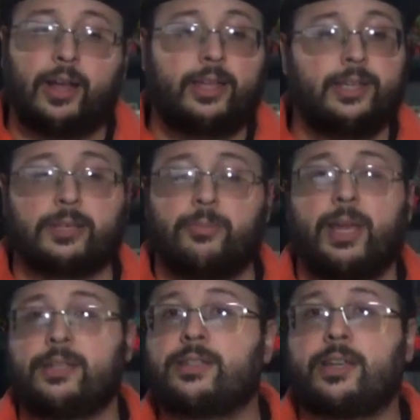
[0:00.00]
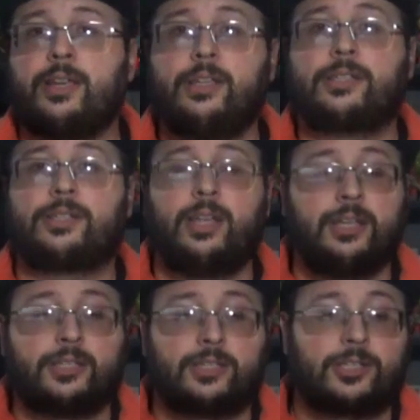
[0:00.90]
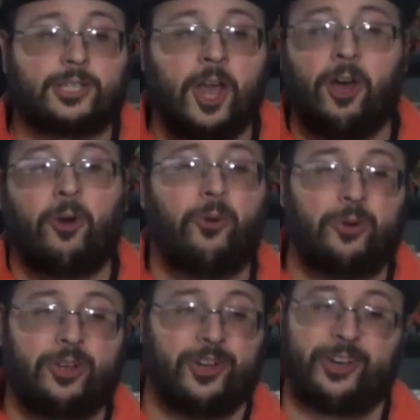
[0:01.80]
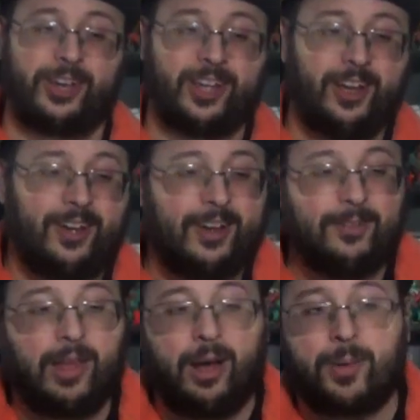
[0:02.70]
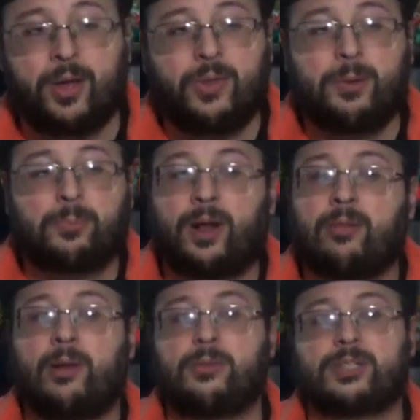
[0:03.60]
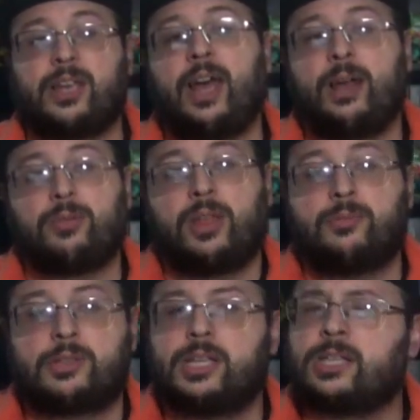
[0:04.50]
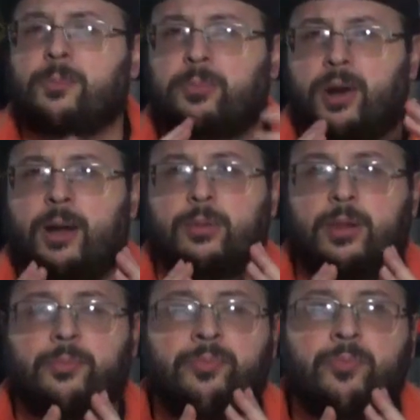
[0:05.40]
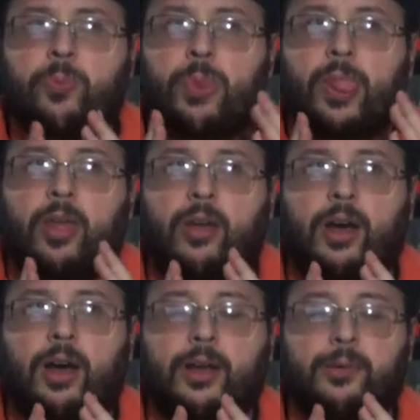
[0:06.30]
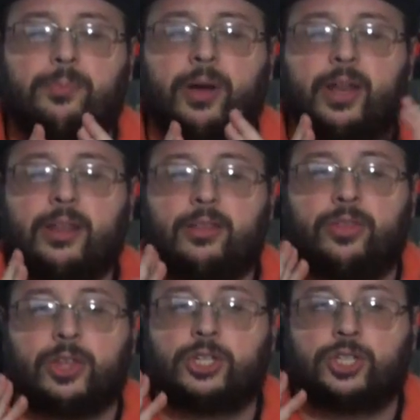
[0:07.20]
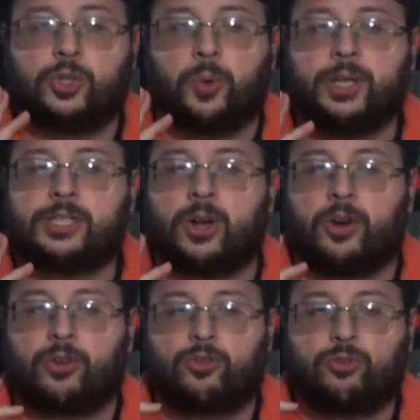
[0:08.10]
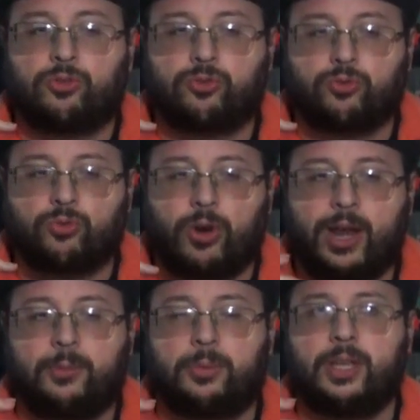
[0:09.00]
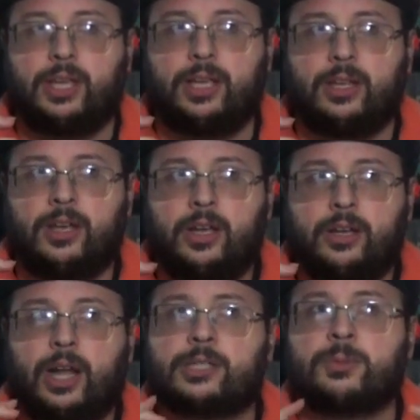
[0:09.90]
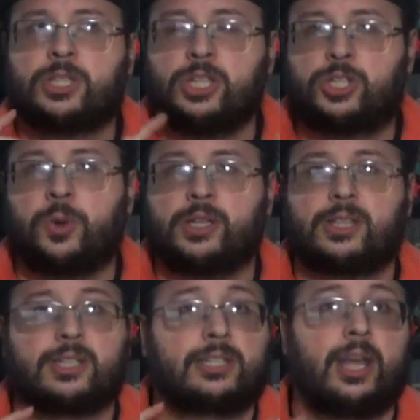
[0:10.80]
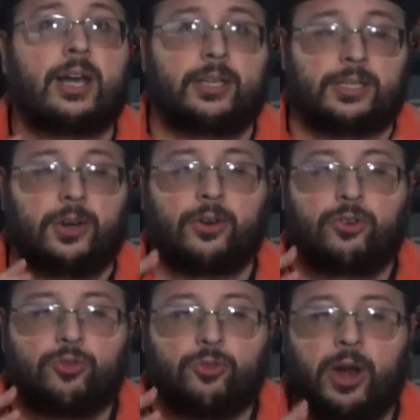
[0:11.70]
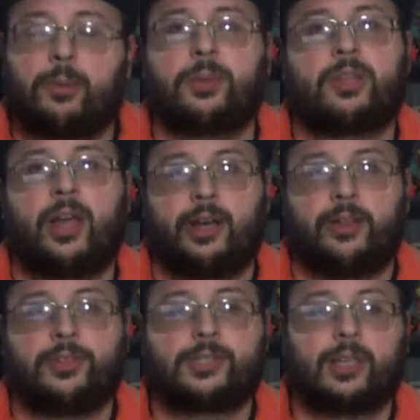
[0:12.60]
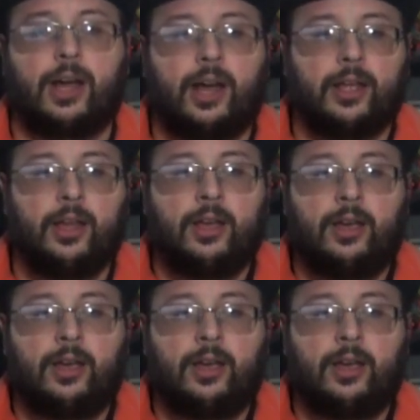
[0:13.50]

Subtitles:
He's amazing. He's so good. My only problem I will say I had with him, which isn't a problem, but the joints are incredibly, not so much the joints, the sockets are incredibly tight on this guy.